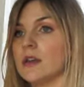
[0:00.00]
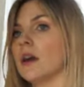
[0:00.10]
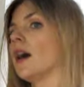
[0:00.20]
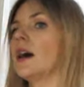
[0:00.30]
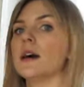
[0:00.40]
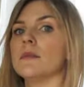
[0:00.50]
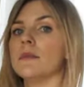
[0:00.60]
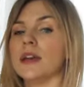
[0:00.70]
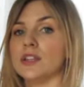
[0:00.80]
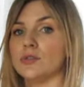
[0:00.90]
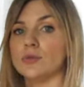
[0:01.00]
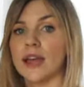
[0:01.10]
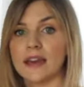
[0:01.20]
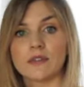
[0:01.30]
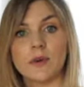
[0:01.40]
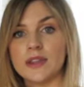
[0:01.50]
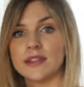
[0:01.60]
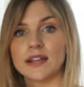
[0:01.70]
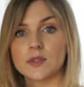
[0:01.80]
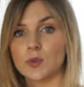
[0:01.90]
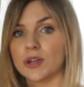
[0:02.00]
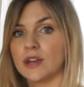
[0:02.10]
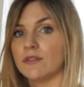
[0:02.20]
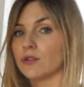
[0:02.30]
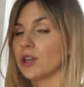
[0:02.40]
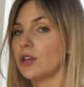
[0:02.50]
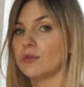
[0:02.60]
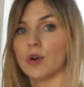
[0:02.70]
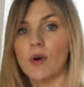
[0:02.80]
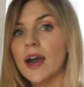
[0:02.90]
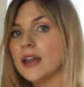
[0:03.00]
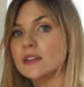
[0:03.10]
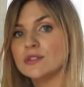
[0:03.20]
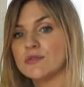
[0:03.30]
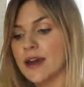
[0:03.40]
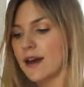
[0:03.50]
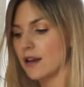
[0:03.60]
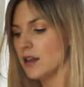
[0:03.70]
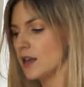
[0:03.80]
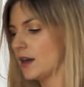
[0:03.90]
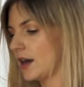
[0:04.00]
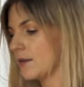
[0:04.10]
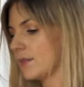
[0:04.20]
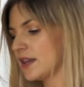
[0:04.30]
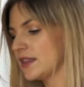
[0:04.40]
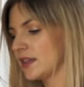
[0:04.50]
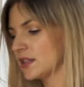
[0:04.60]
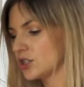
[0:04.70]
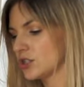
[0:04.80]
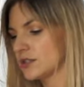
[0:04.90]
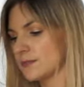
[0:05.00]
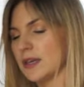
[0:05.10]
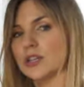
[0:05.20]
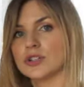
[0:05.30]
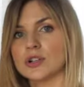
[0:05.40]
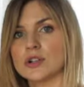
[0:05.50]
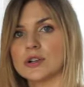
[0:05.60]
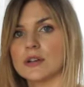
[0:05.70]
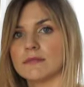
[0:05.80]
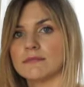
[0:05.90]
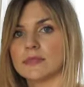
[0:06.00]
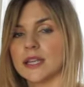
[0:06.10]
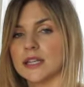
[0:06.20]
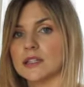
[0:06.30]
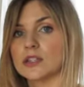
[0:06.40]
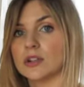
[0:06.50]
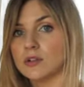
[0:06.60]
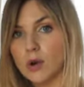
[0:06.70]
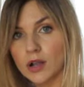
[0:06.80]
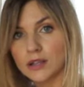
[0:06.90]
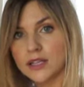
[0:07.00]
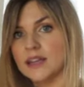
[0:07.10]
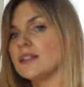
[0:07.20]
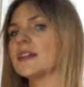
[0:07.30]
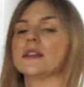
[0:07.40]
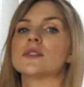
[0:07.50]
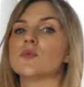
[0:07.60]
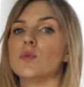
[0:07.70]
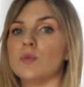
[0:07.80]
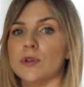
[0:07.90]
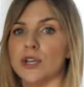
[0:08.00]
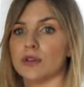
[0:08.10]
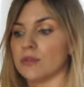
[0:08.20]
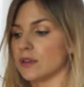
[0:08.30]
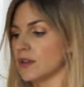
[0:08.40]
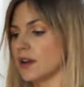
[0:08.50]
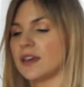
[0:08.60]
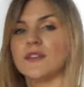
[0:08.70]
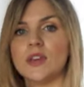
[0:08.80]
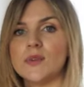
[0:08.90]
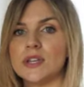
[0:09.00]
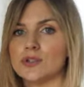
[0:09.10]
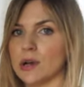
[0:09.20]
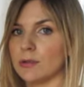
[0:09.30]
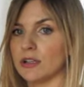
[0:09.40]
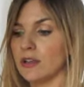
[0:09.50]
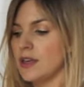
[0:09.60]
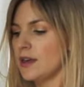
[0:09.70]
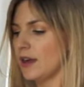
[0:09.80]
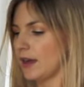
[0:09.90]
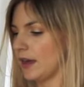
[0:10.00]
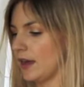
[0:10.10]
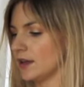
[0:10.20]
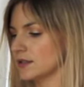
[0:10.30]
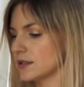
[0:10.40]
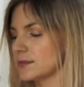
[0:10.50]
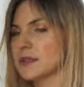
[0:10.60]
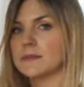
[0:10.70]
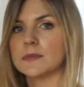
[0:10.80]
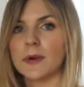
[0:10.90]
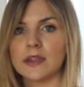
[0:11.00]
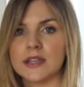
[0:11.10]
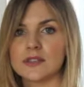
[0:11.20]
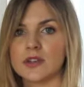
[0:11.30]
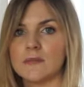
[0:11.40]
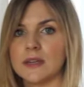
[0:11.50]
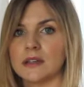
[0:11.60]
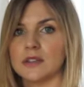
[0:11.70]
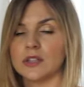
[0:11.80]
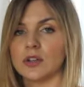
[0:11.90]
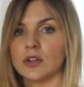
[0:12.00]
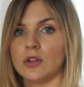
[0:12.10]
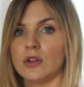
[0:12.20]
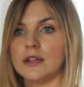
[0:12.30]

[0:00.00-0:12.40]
and you like the way that that's working for you, go ahead and do that. My thing is just to make sure that it's good quality, that it's not giving you any trouble. And sometimes the polyester can be a little